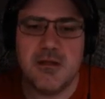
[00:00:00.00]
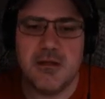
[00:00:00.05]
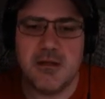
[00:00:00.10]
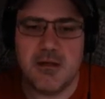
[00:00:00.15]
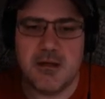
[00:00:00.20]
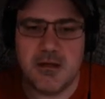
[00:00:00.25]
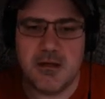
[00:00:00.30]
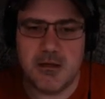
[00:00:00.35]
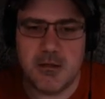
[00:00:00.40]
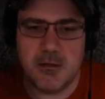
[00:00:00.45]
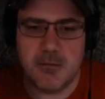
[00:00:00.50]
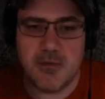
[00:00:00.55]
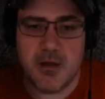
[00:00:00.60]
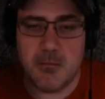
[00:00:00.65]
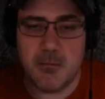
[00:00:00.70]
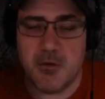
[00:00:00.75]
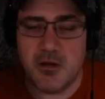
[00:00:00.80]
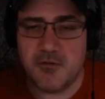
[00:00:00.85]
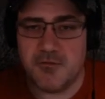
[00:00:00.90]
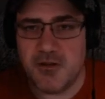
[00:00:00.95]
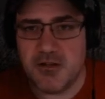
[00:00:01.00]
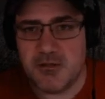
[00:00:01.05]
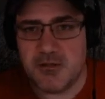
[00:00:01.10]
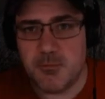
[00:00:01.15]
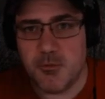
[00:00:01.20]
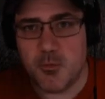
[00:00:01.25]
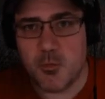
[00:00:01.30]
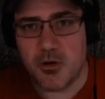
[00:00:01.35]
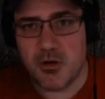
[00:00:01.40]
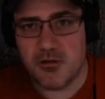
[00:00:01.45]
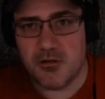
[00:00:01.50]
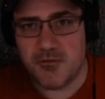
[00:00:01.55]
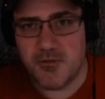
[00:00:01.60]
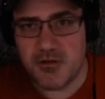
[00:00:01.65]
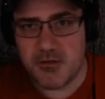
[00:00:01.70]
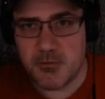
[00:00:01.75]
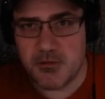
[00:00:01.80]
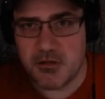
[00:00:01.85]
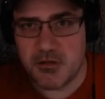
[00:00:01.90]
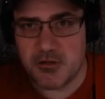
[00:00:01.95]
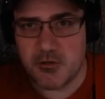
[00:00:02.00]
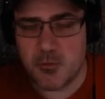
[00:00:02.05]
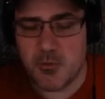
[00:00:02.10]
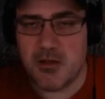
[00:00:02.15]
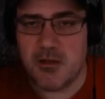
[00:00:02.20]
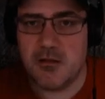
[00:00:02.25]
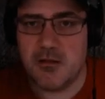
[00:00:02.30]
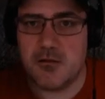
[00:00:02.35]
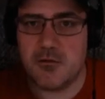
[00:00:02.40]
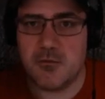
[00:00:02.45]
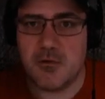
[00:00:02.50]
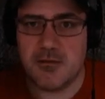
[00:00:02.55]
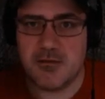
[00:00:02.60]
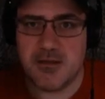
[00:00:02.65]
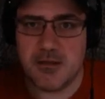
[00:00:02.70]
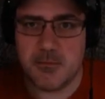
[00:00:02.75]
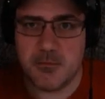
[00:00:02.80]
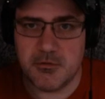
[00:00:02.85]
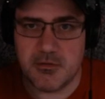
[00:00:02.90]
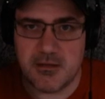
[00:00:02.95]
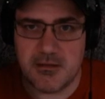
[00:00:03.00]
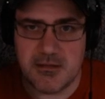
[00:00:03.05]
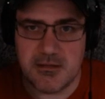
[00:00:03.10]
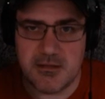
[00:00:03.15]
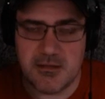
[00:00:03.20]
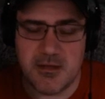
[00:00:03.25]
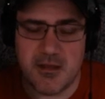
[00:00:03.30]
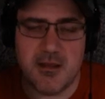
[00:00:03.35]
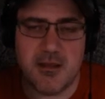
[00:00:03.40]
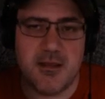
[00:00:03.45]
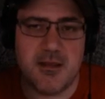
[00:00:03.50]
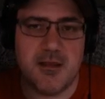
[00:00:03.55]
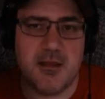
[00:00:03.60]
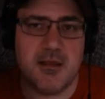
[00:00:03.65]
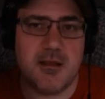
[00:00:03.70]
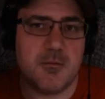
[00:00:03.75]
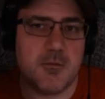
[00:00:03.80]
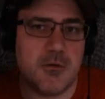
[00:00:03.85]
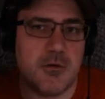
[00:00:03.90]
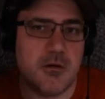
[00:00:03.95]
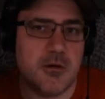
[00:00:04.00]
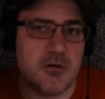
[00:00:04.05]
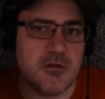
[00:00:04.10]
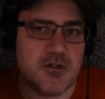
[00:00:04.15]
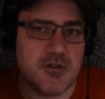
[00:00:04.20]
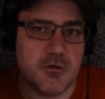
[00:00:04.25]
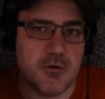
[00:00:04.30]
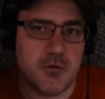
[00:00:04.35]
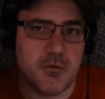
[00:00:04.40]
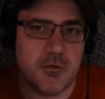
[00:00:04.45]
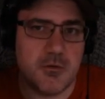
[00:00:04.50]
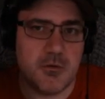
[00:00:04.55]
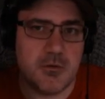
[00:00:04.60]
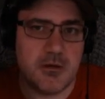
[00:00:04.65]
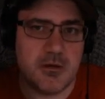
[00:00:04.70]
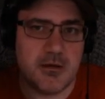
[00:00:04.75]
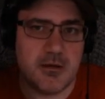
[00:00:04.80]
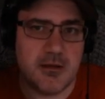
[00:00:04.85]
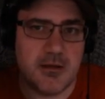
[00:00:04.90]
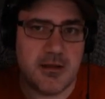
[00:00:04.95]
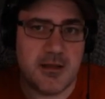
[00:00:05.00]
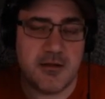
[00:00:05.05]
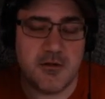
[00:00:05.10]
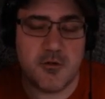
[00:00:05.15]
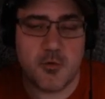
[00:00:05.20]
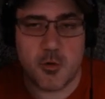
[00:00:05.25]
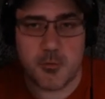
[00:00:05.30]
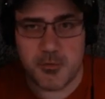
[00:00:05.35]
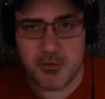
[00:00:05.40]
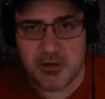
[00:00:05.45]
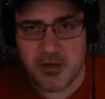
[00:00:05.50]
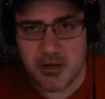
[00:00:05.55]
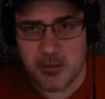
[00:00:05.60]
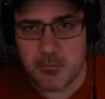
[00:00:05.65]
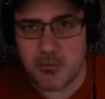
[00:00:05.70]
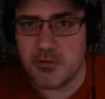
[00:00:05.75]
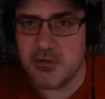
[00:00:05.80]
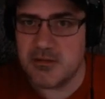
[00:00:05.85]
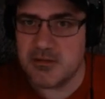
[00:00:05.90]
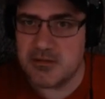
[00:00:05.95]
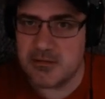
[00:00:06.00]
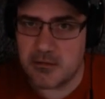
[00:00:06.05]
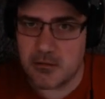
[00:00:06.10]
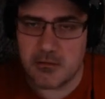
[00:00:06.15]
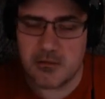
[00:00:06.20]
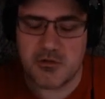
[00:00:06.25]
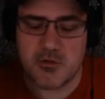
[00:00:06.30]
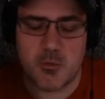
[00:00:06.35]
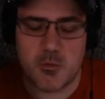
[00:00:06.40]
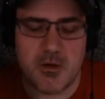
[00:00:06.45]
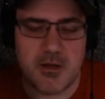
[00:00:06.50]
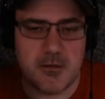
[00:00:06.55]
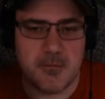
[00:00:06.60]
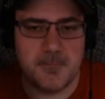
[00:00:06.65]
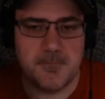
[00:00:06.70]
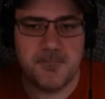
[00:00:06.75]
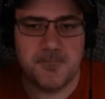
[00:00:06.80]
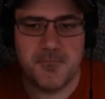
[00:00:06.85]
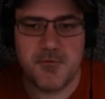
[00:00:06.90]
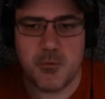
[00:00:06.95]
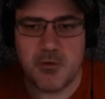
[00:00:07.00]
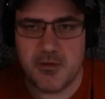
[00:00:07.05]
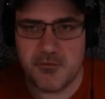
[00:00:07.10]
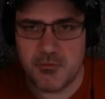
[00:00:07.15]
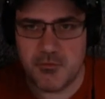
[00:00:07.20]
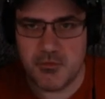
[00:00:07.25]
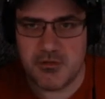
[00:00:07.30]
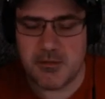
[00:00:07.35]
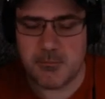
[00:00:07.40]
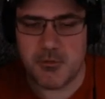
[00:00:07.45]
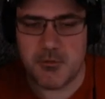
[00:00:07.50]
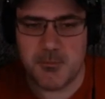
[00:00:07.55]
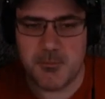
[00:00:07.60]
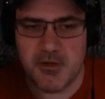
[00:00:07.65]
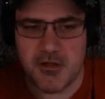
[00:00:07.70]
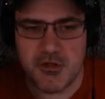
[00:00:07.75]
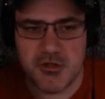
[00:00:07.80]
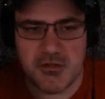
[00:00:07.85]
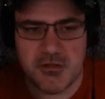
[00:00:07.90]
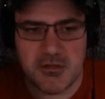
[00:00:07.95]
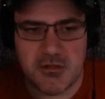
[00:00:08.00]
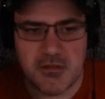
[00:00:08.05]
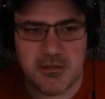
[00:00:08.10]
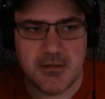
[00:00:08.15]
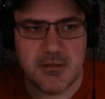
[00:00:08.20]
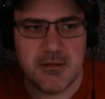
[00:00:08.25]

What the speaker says: I'm on Facebook. We're on Facebook as well, roundtable.ca, and we're also and Corporate Gamer is there as well. We have 2 separate pages.